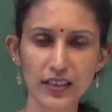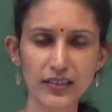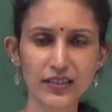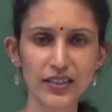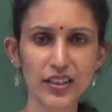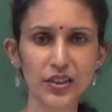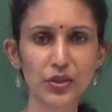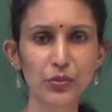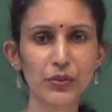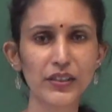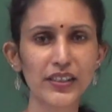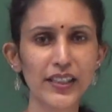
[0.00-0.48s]

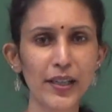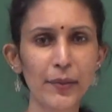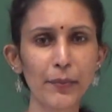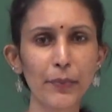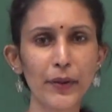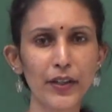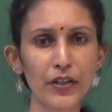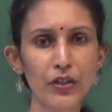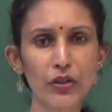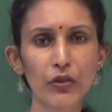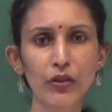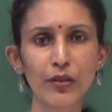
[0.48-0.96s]
Just we say
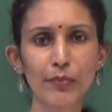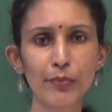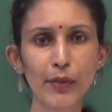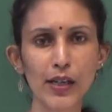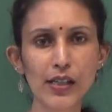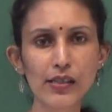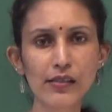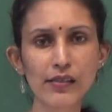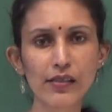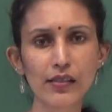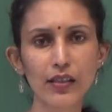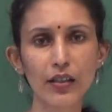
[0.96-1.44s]
petrol
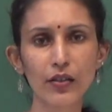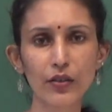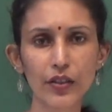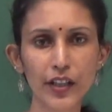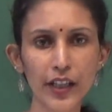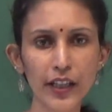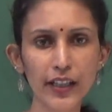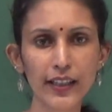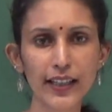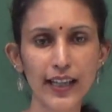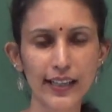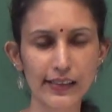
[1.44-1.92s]
bunks,
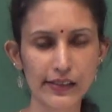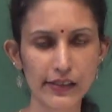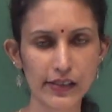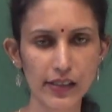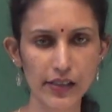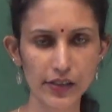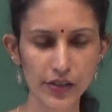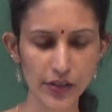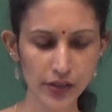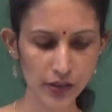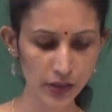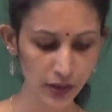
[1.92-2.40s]
okay, gas
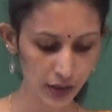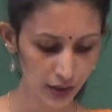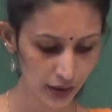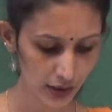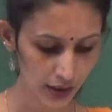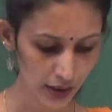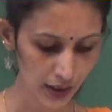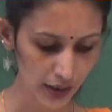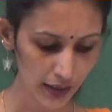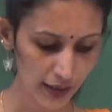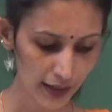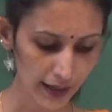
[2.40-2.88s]
station.
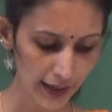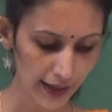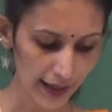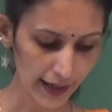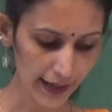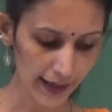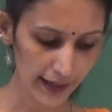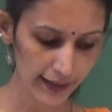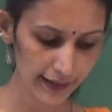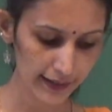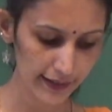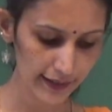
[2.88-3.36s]

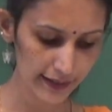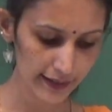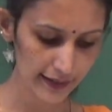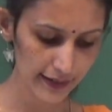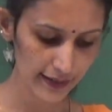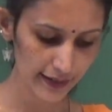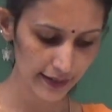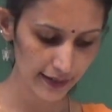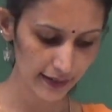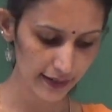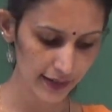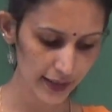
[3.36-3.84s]
And
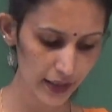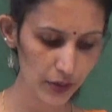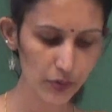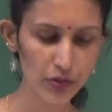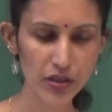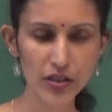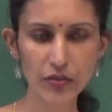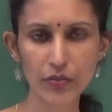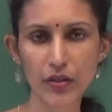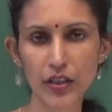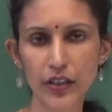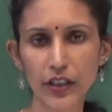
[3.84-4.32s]
he
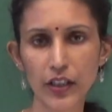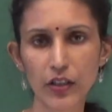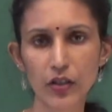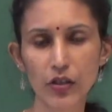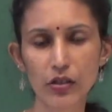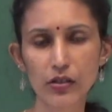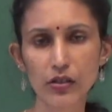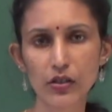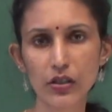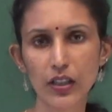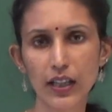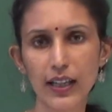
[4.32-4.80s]
was working
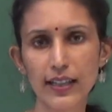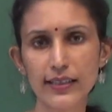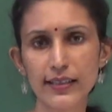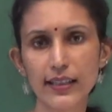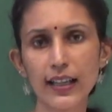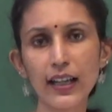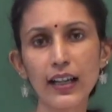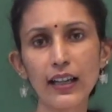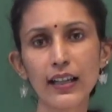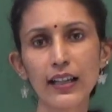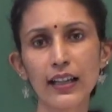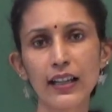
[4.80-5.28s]
also as
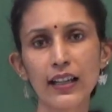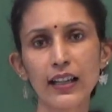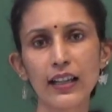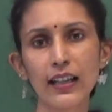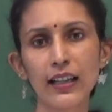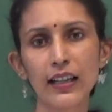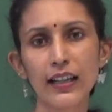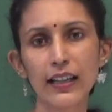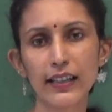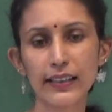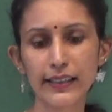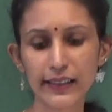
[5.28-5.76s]
a,
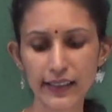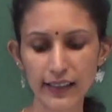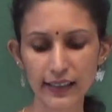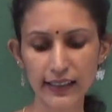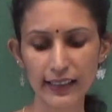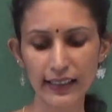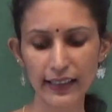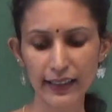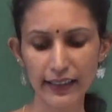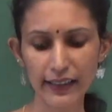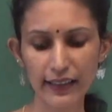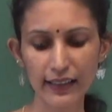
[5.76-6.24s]
in a
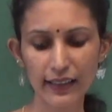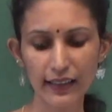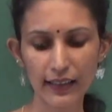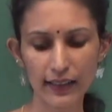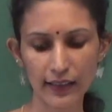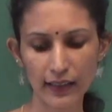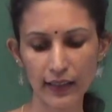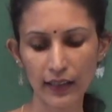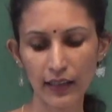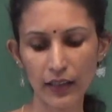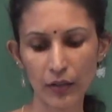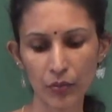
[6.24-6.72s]
clerical
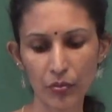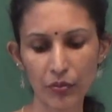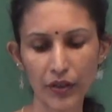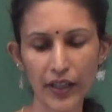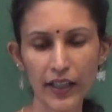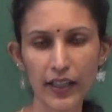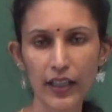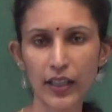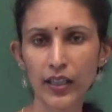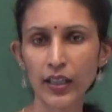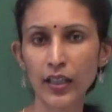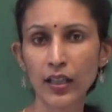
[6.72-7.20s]

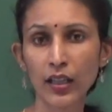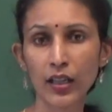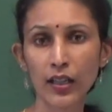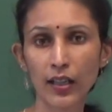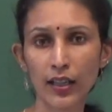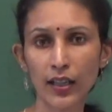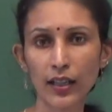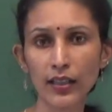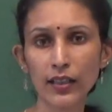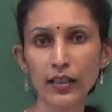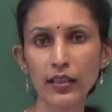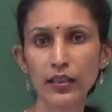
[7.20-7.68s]
way, a
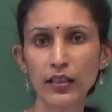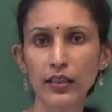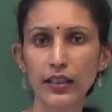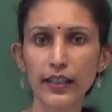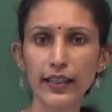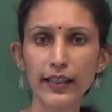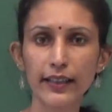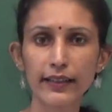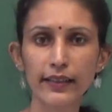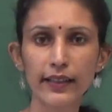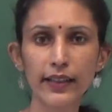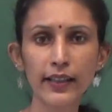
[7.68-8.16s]

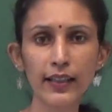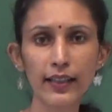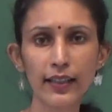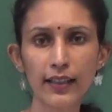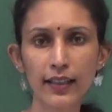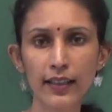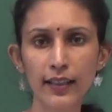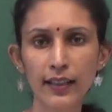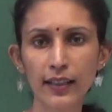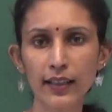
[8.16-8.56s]
clerk in the